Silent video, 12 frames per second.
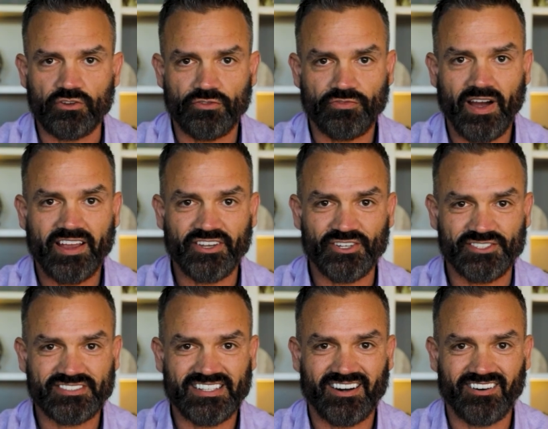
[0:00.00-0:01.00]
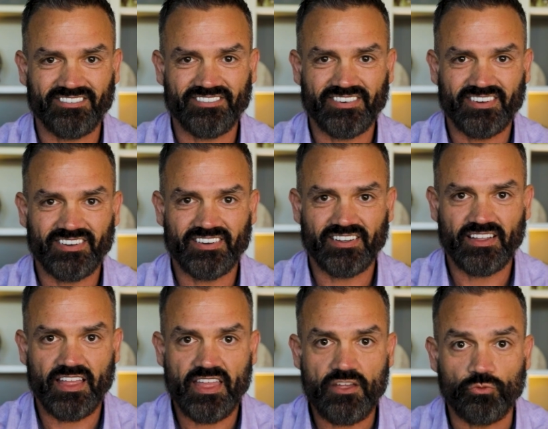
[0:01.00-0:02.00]
you find yourself
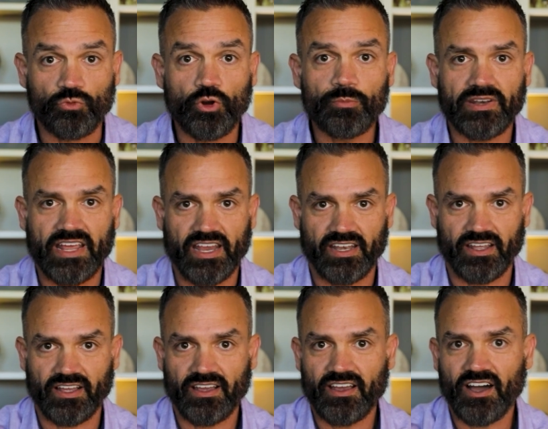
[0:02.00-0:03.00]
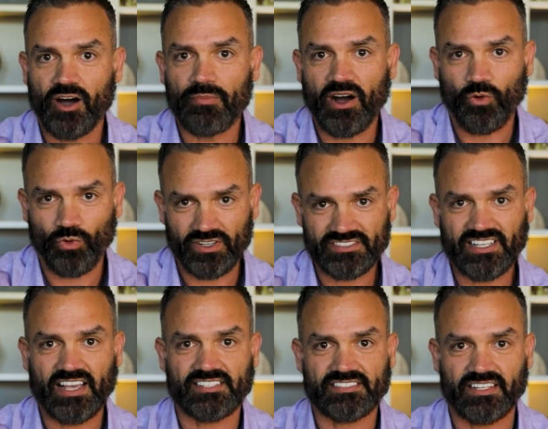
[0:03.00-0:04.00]
ruminating about worst
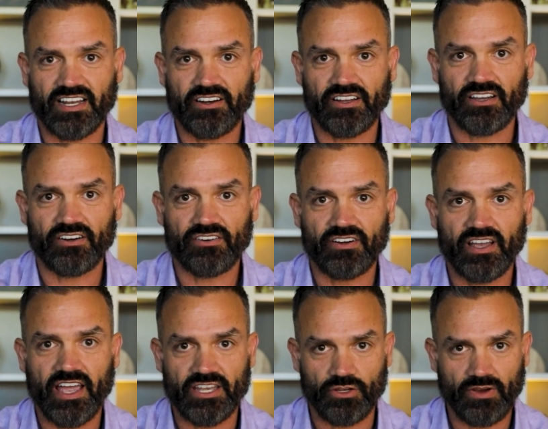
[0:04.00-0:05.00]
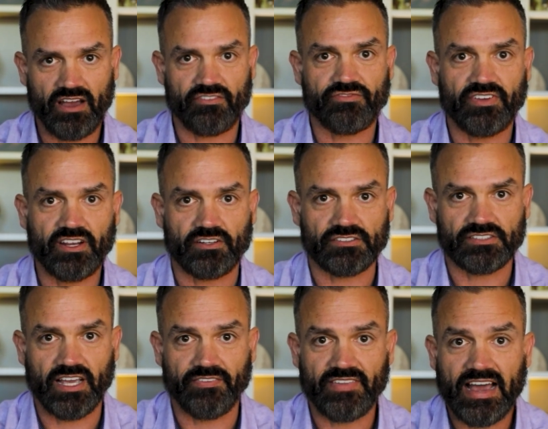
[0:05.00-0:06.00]
case scenario and you have fears,
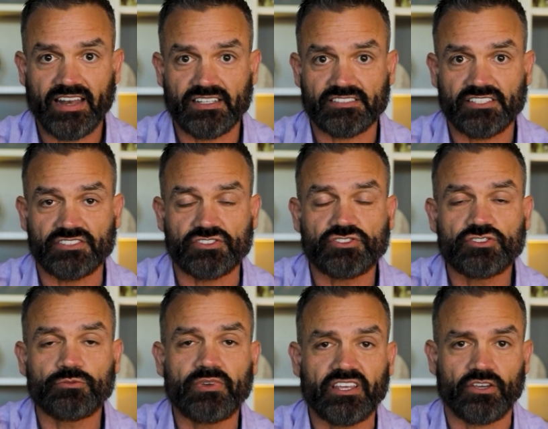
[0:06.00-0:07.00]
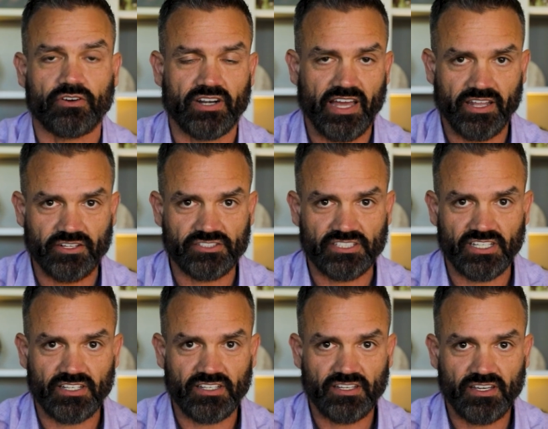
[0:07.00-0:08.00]
and that is consuming your energy,
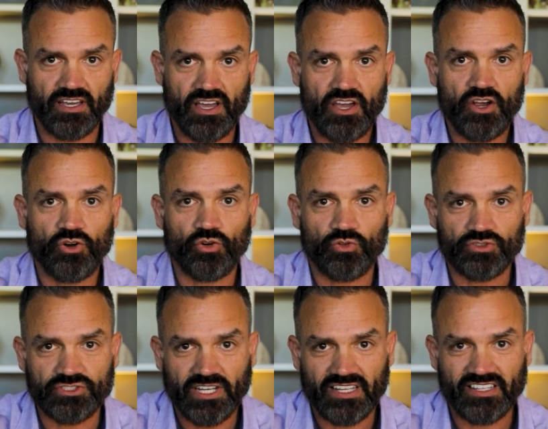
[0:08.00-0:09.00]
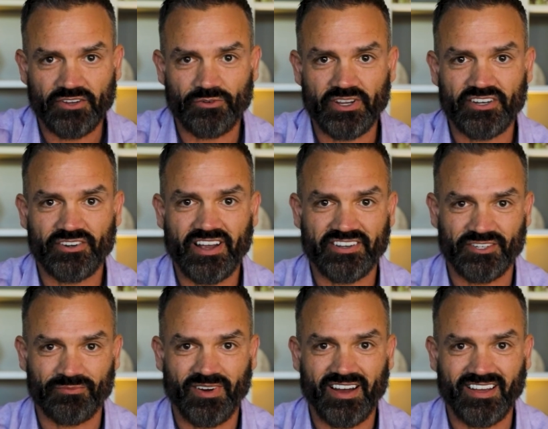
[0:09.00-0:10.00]
gently redirect
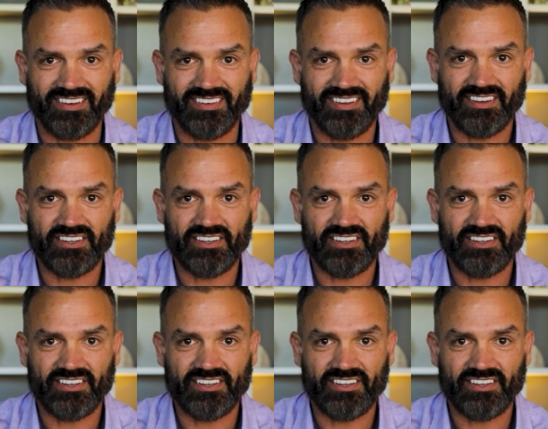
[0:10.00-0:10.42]
your mind